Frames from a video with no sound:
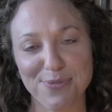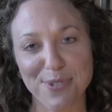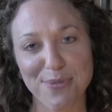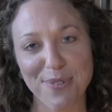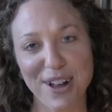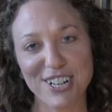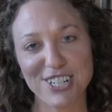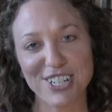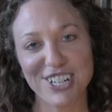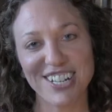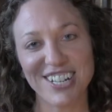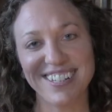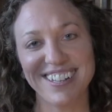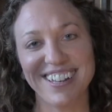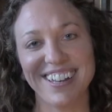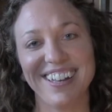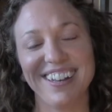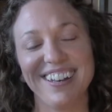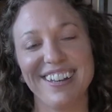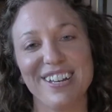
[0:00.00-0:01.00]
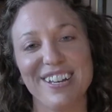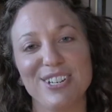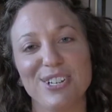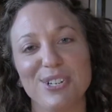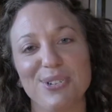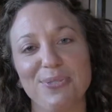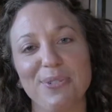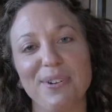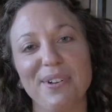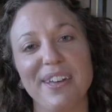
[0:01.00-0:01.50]
for watching and
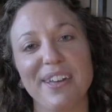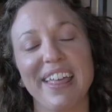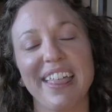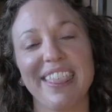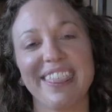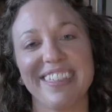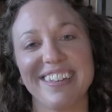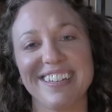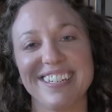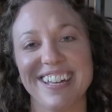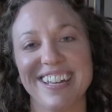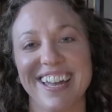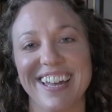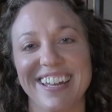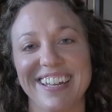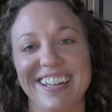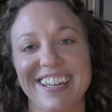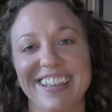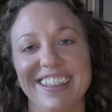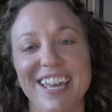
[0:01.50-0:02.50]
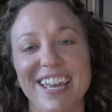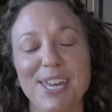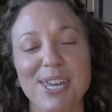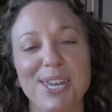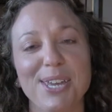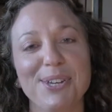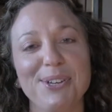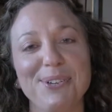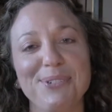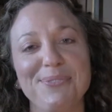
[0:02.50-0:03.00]
enjoy the day. Thank
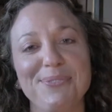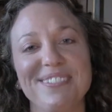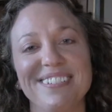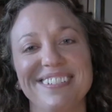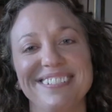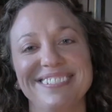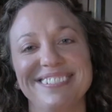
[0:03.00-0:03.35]
you.